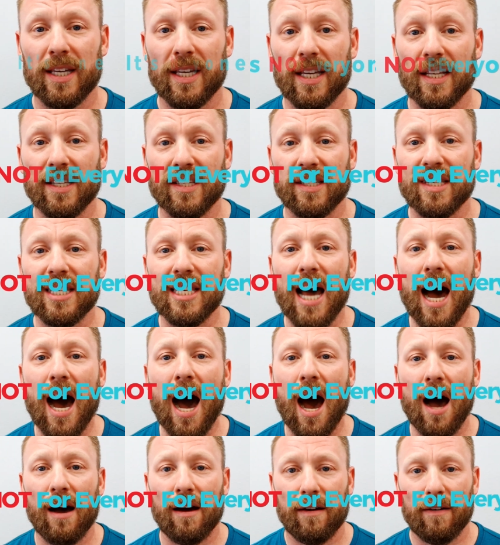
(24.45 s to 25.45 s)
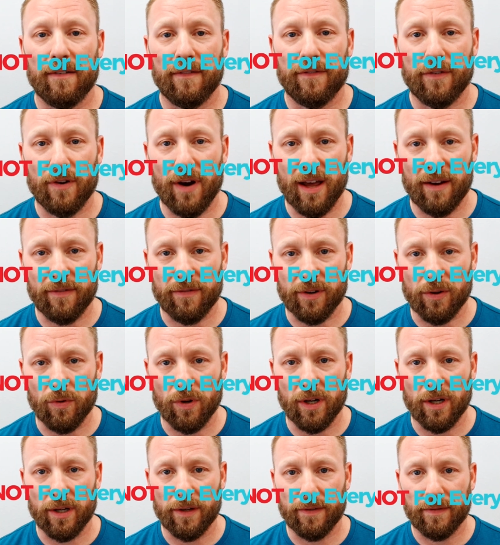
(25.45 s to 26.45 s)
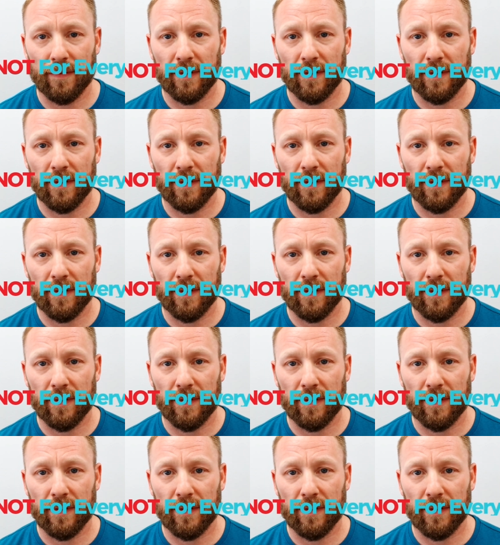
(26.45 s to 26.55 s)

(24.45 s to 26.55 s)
it's not for everyone.